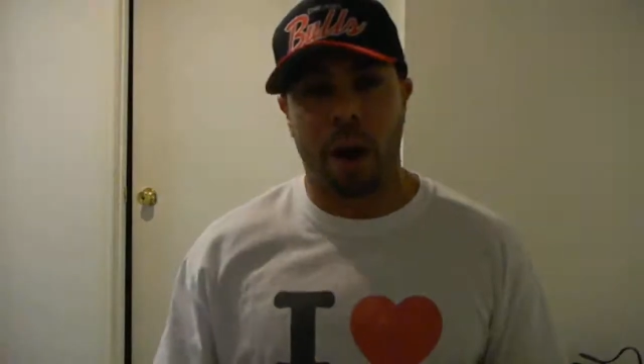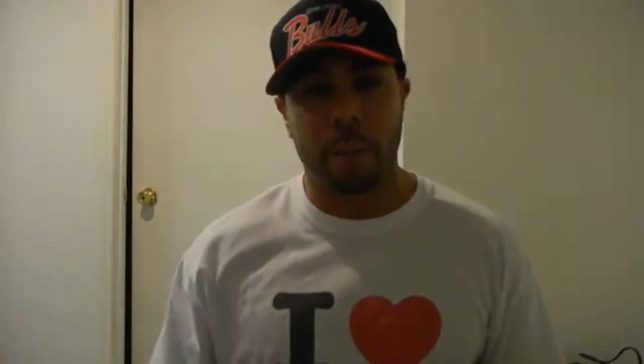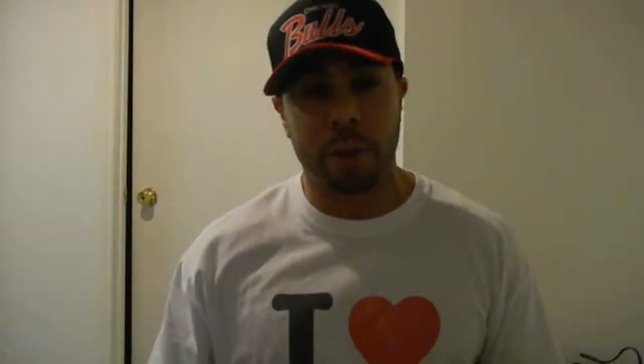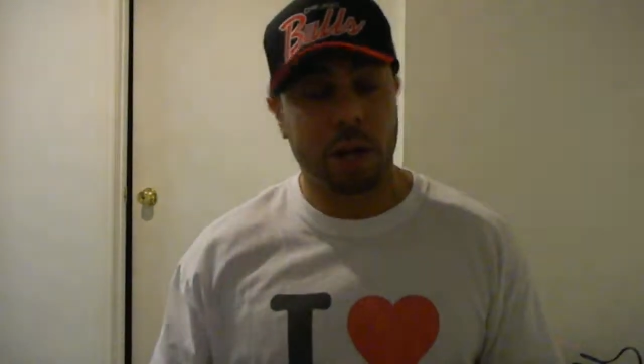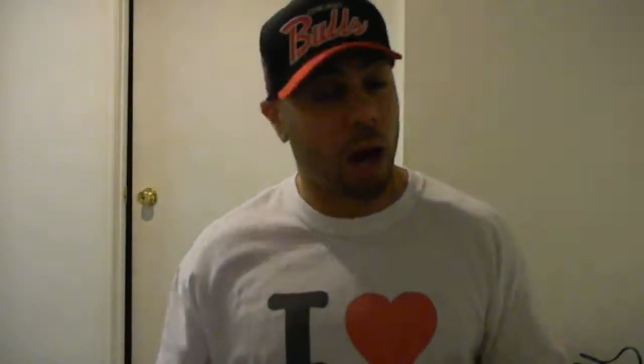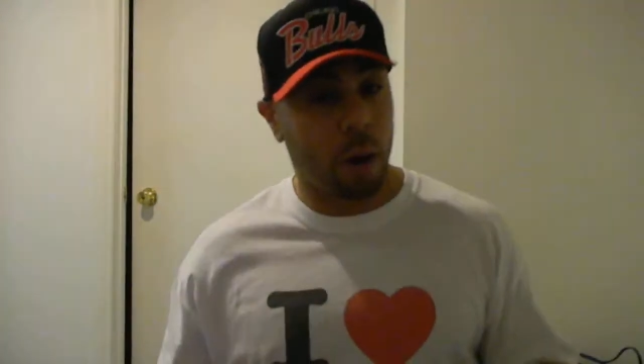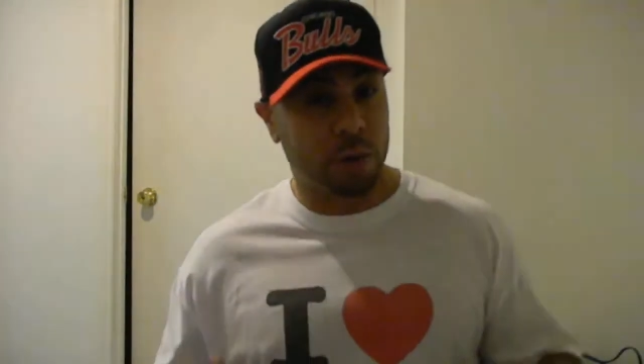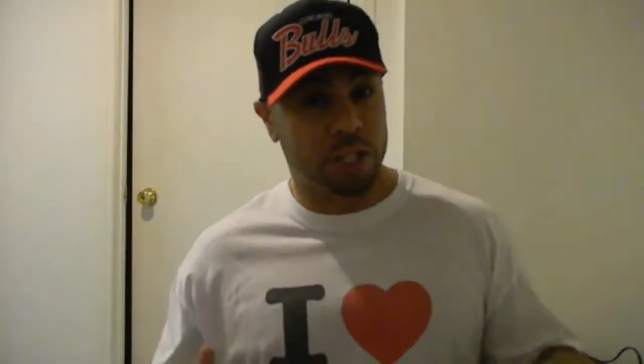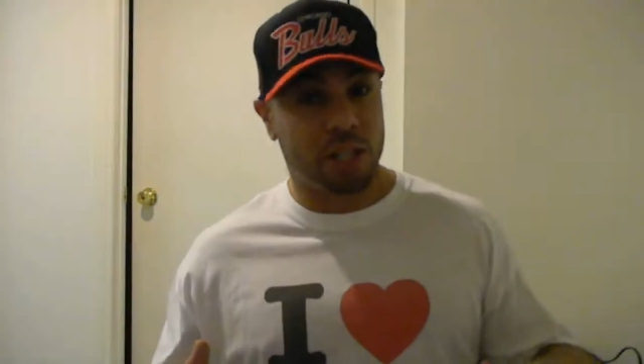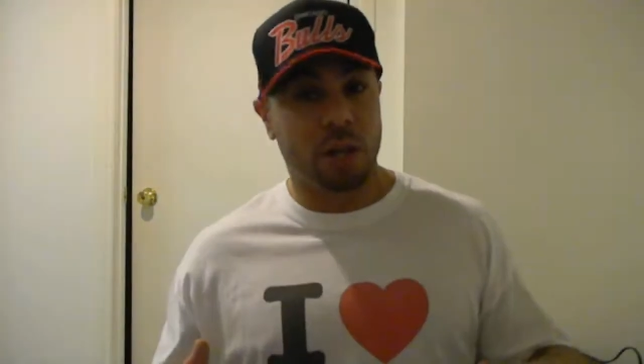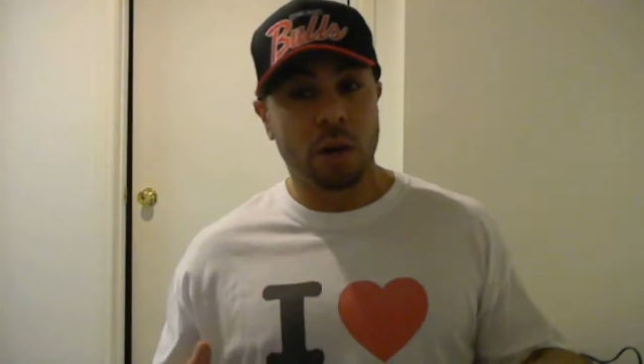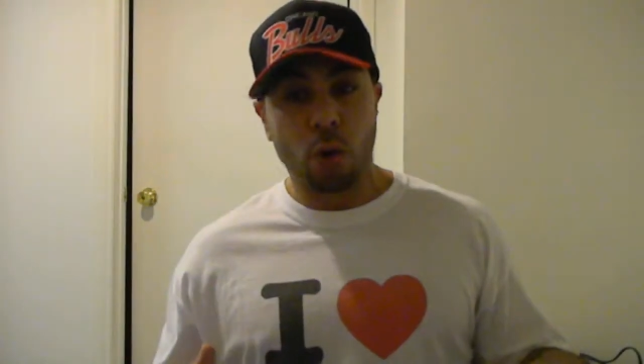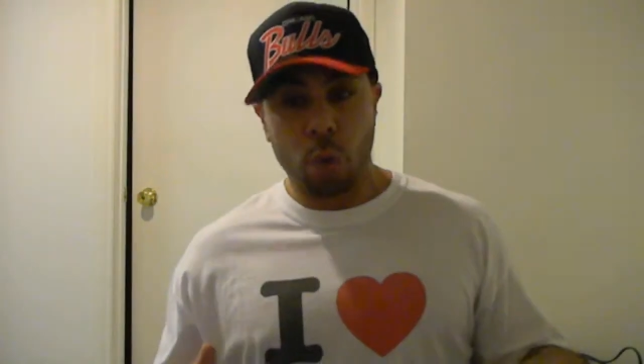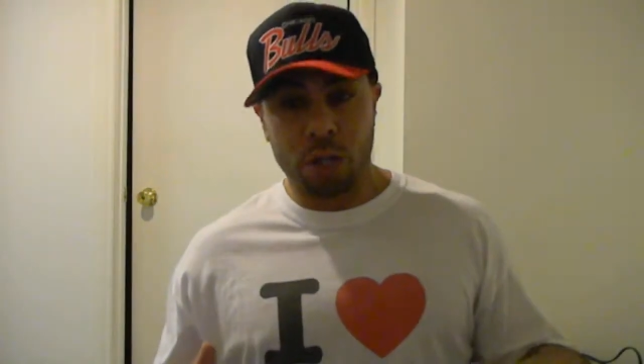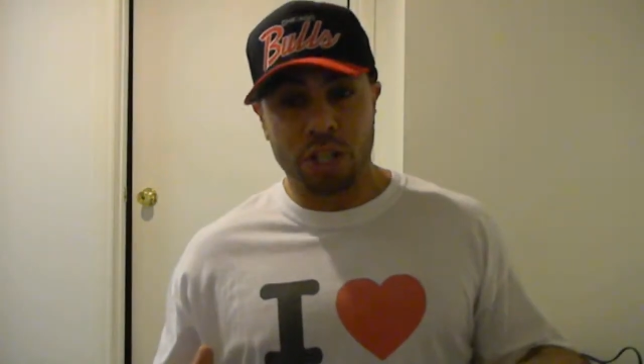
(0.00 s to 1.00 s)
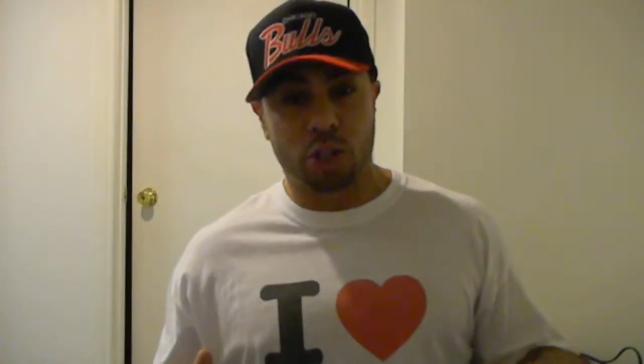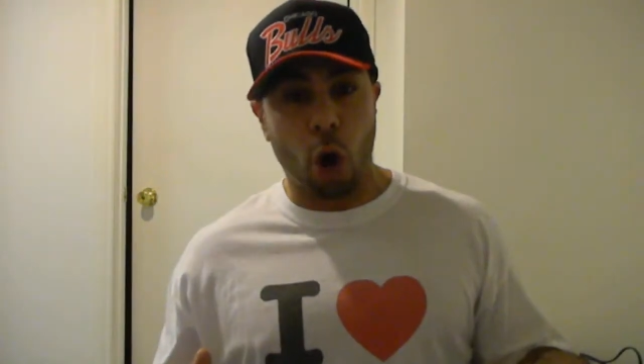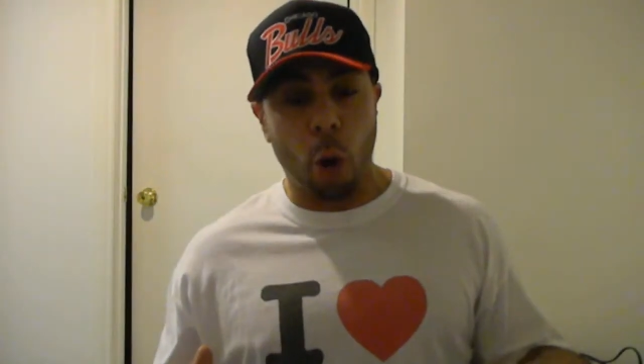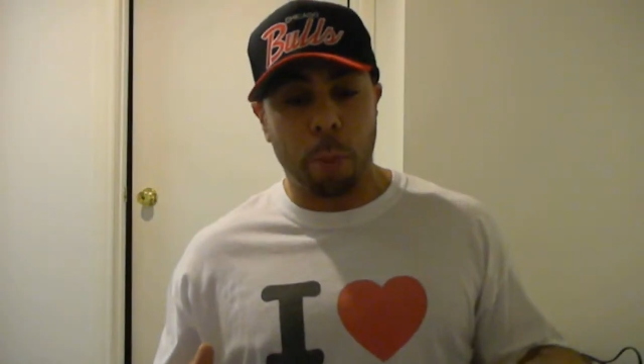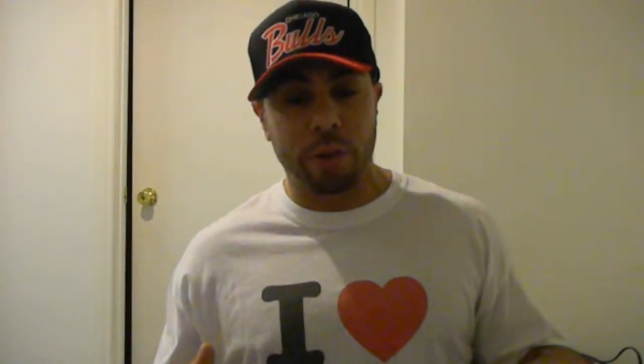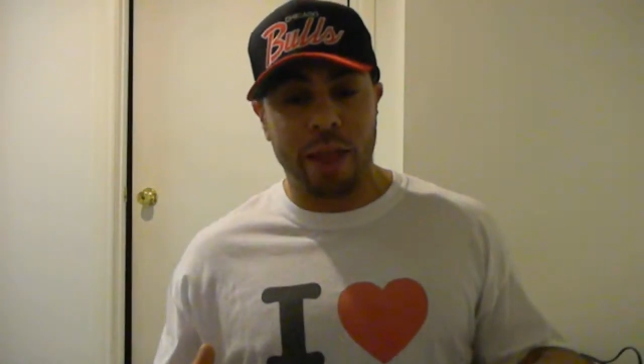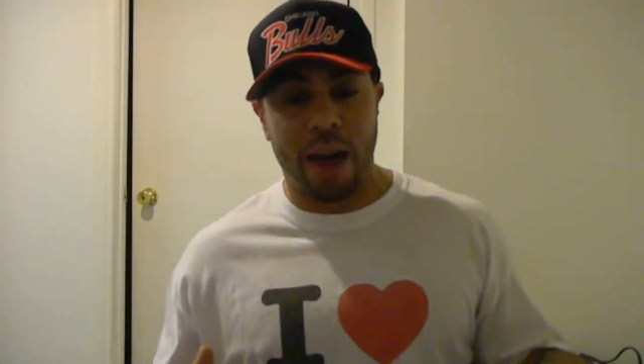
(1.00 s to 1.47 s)
company car, which is
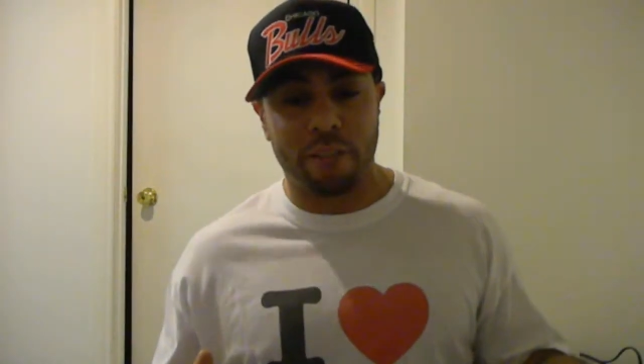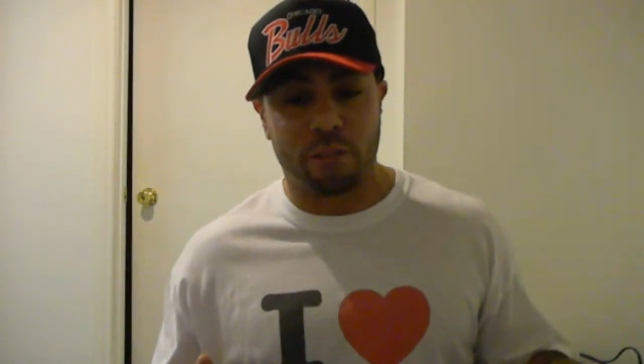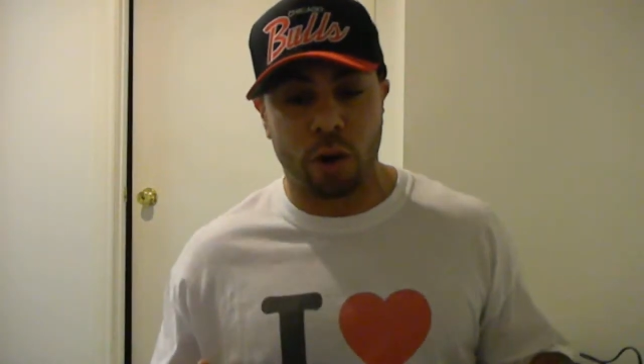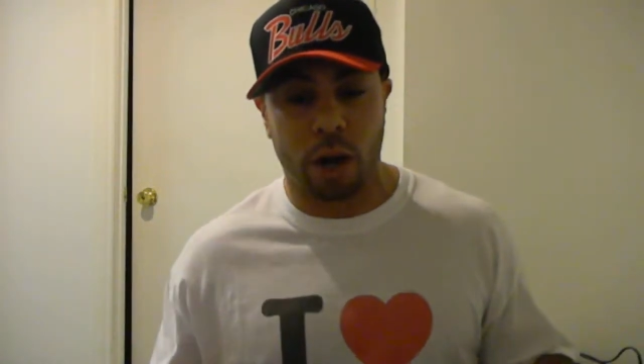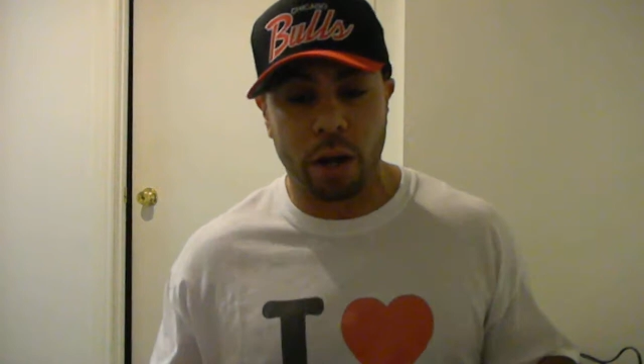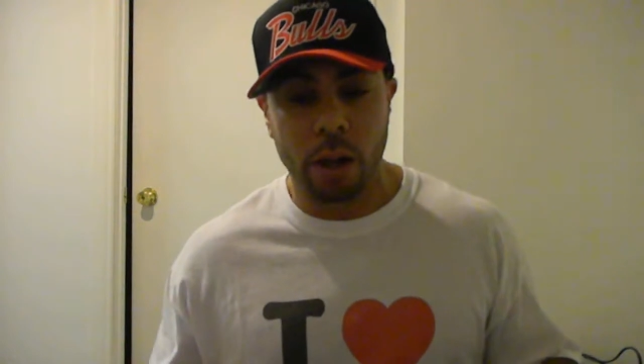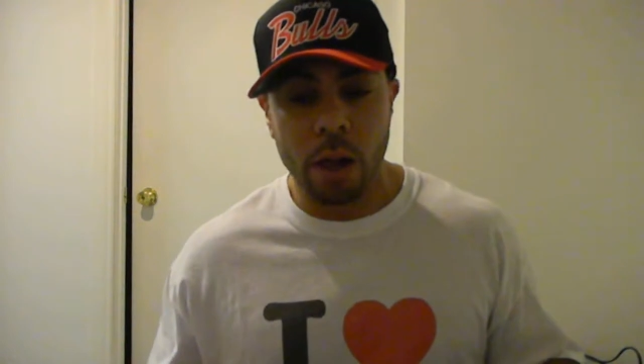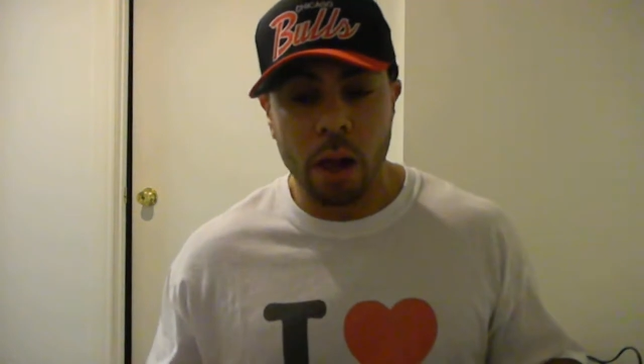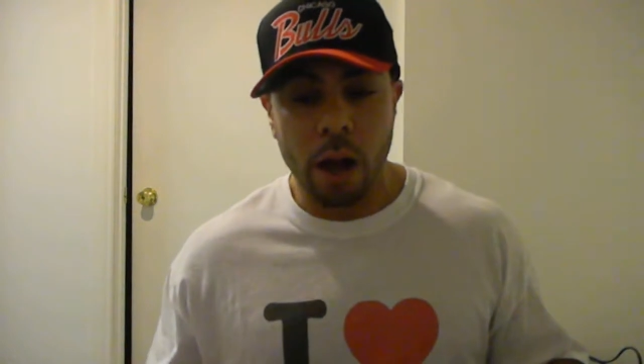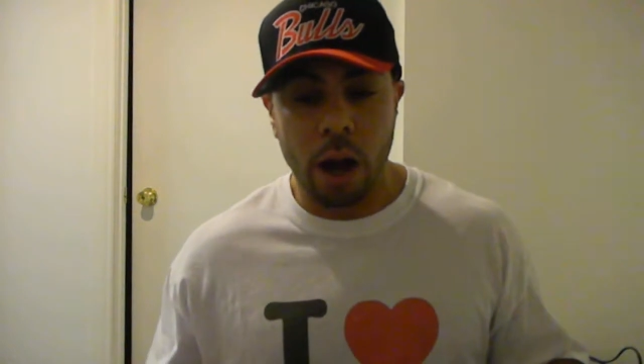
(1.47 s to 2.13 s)
dope on that front.